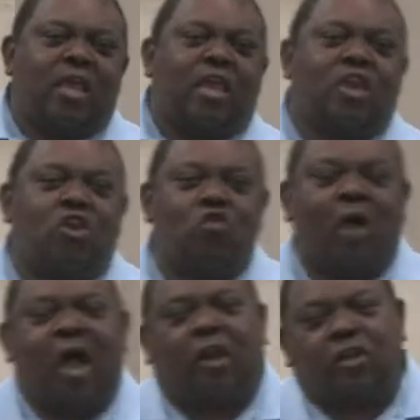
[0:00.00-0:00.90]
He knew
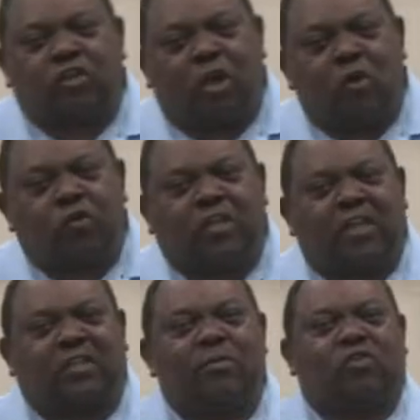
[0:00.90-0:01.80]
all the Old
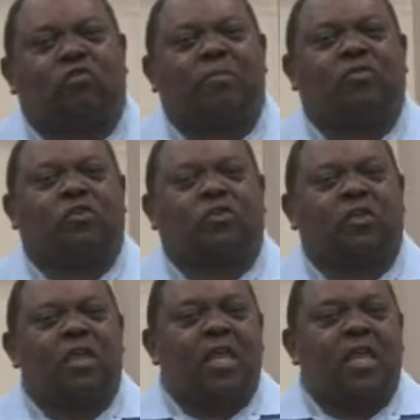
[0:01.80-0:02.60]
Testament scriptures,